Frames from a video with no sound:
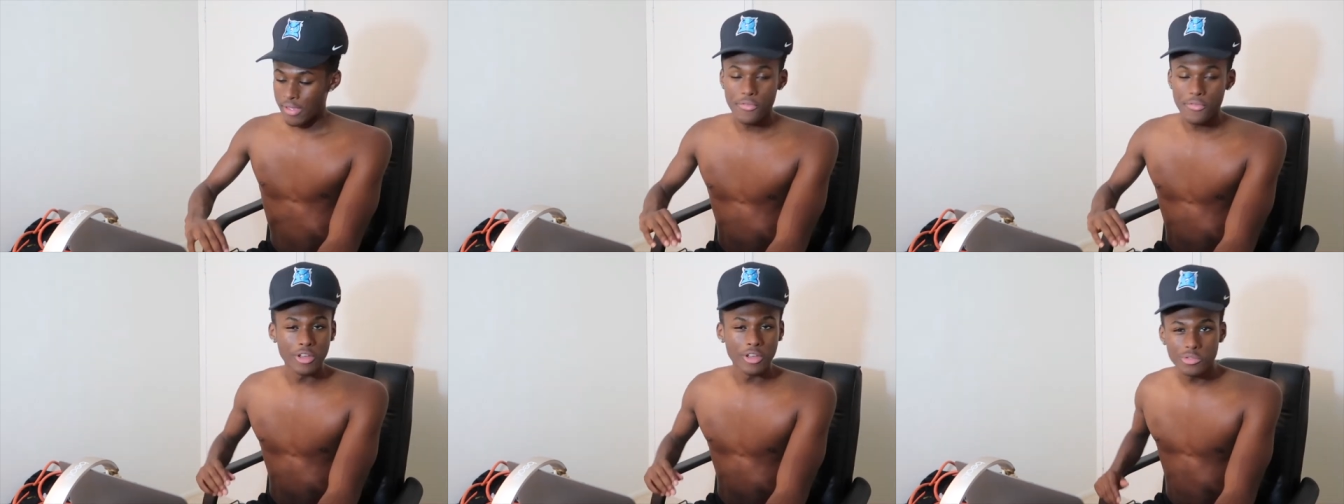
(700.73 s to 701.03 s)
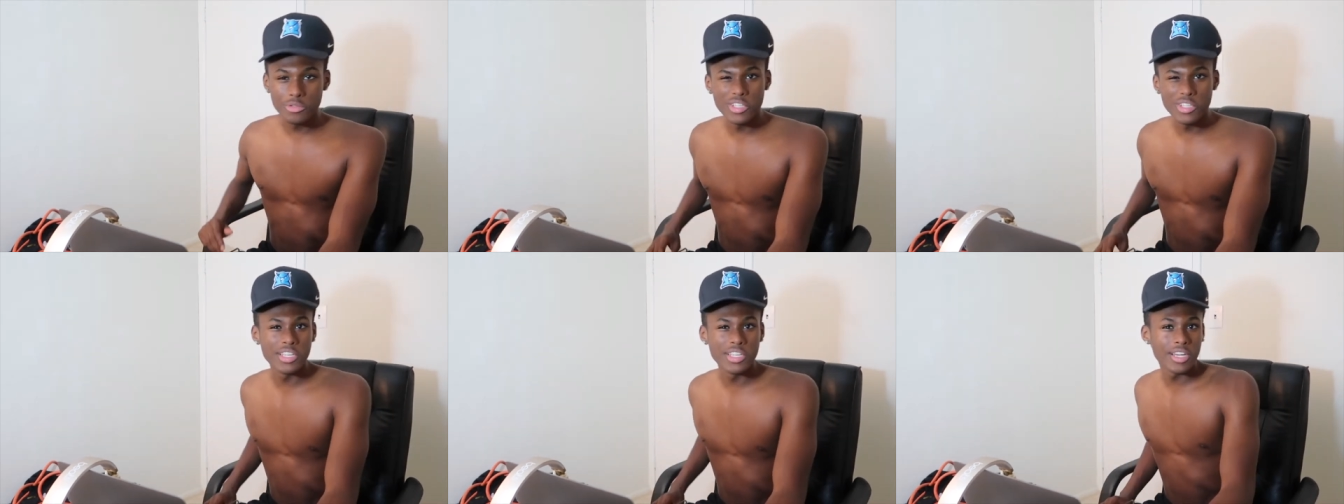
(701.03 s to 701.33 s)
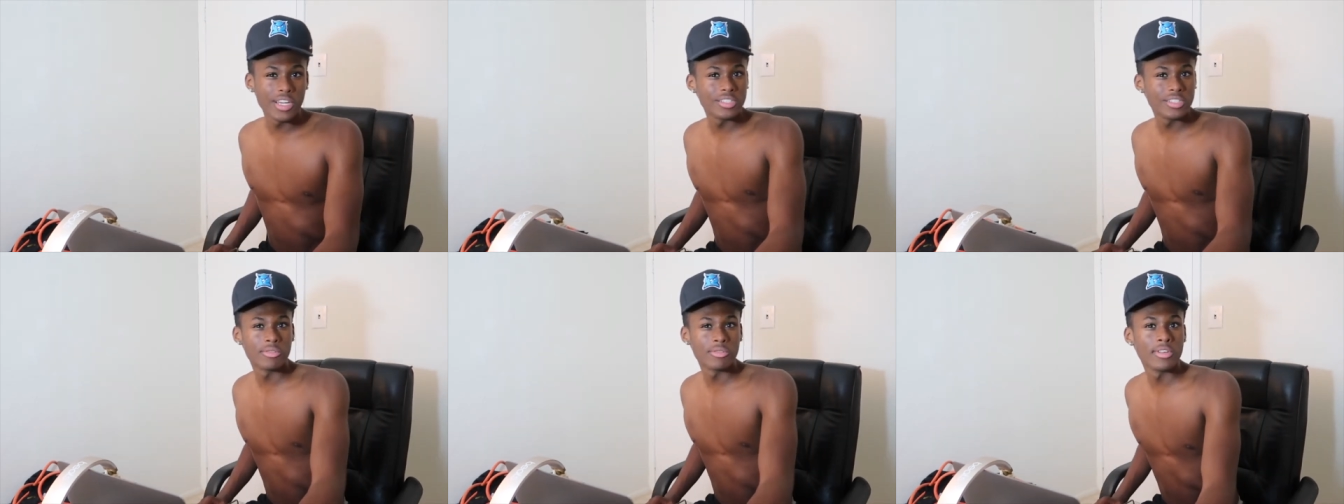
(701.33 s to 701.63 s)
It feels really
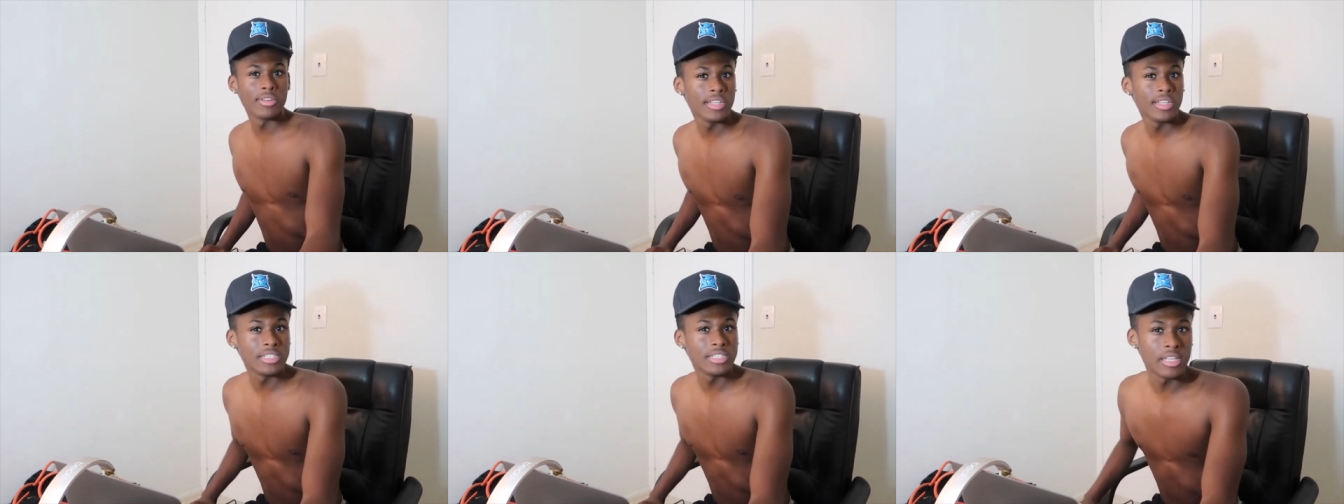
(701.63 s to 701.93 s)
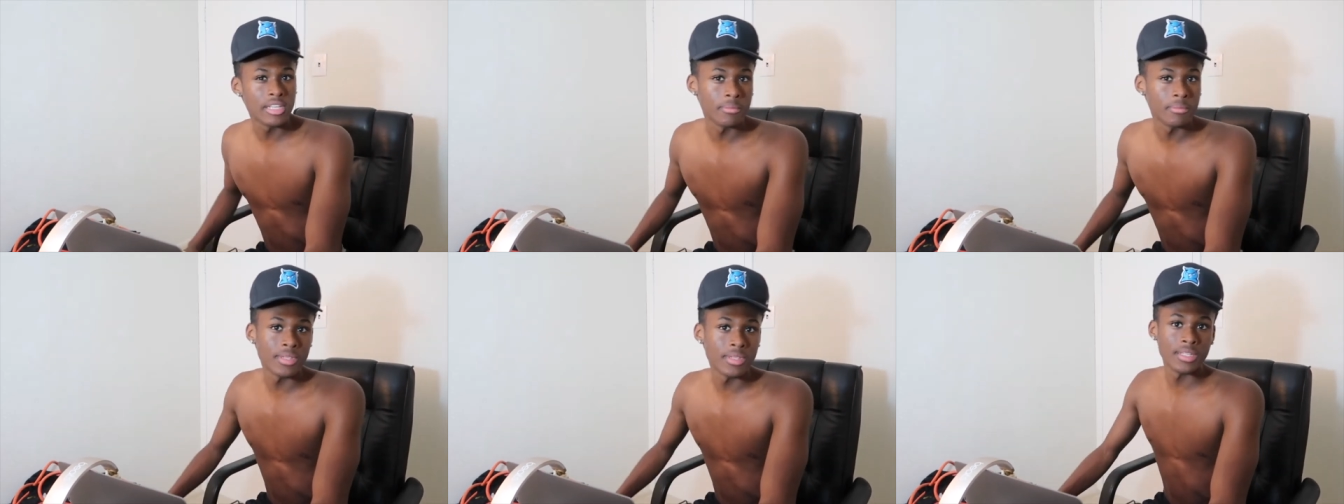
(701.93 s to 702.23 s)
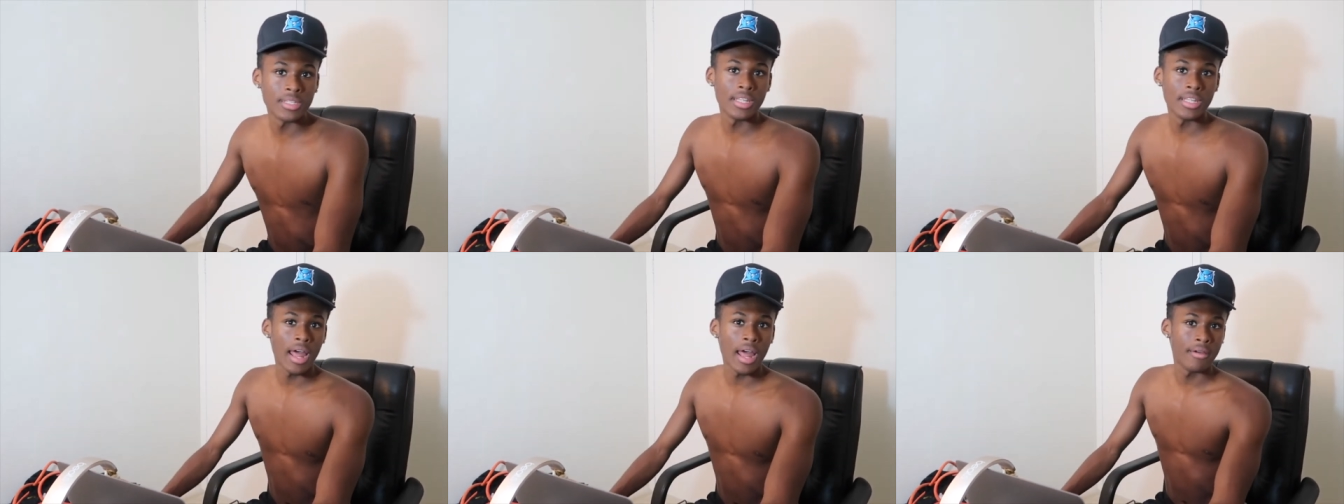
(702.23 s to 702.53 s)
good to release
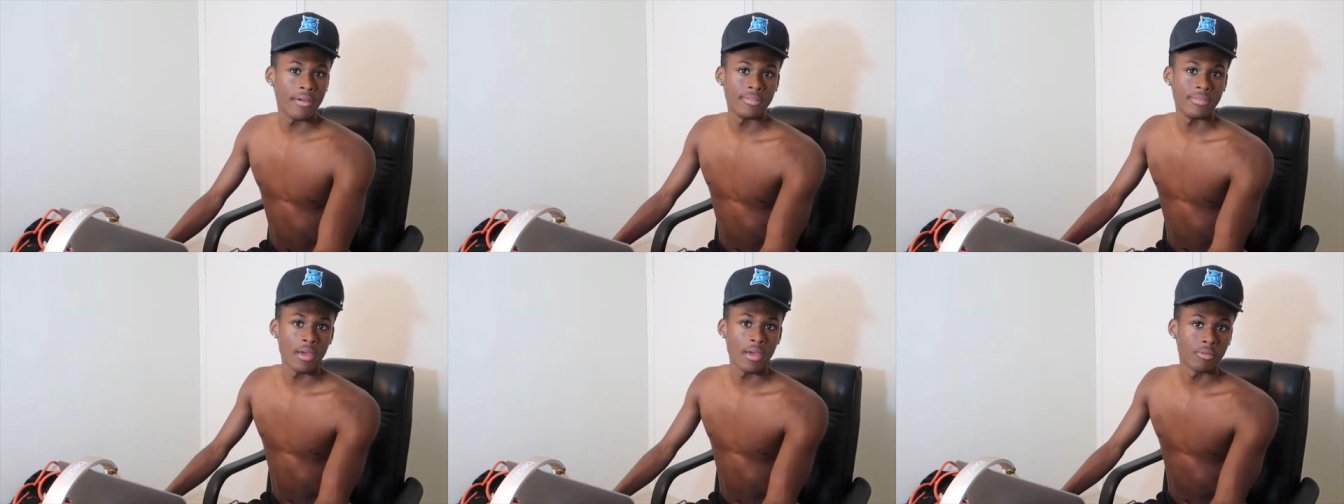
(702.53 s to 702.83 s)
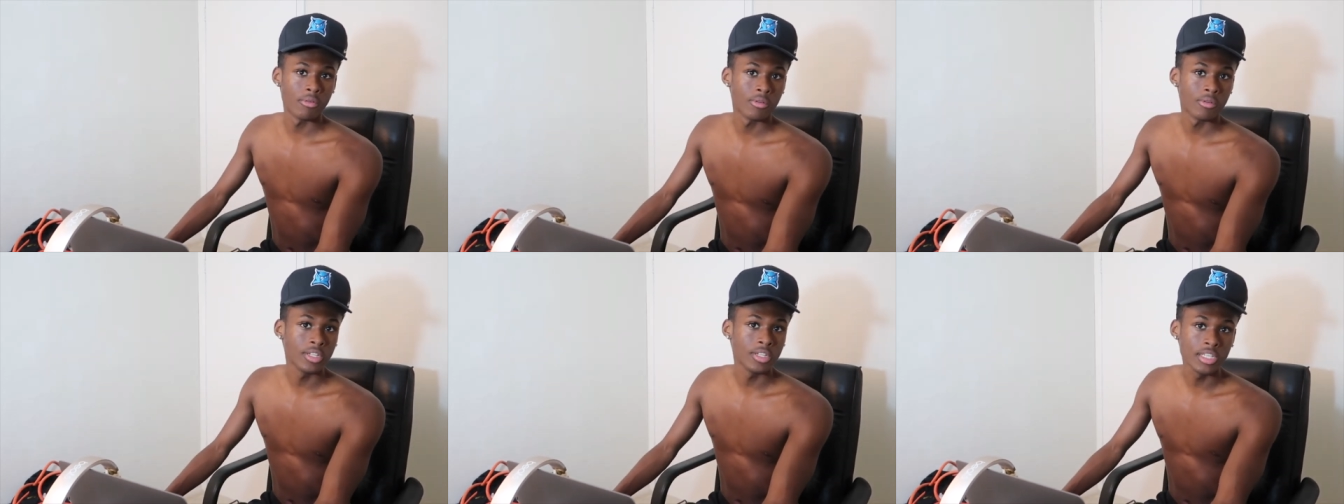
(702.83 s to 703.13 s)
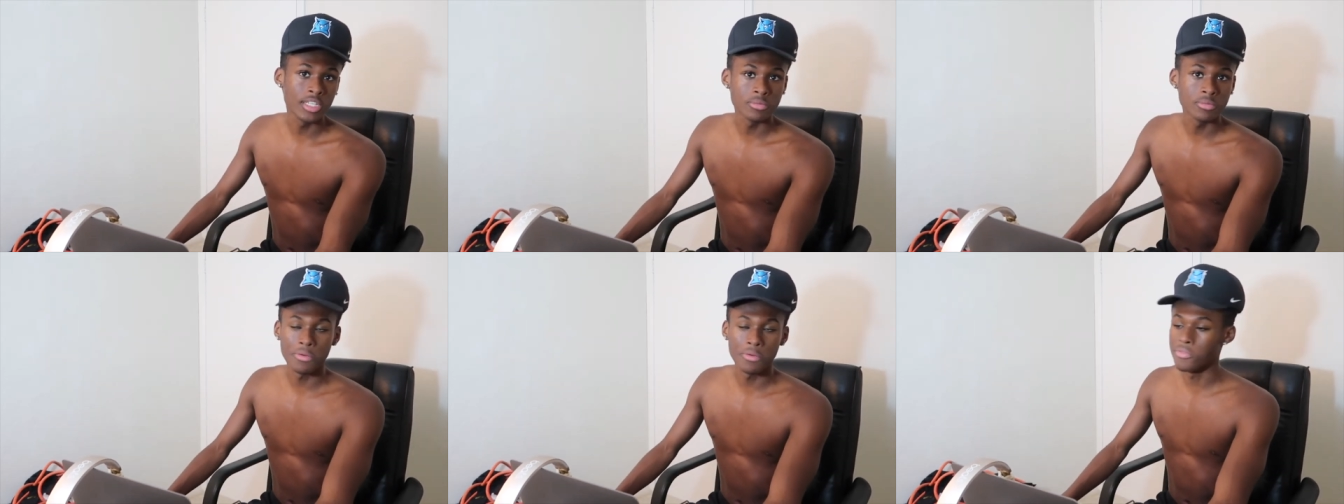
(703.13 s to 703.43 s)
something that I've never
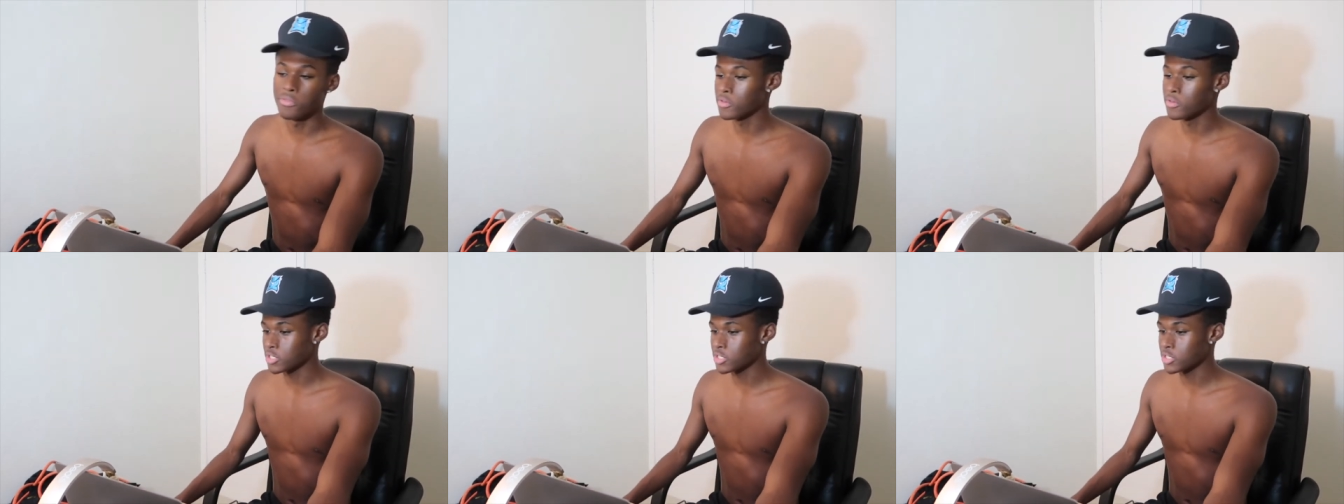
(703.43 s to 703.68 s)
released before,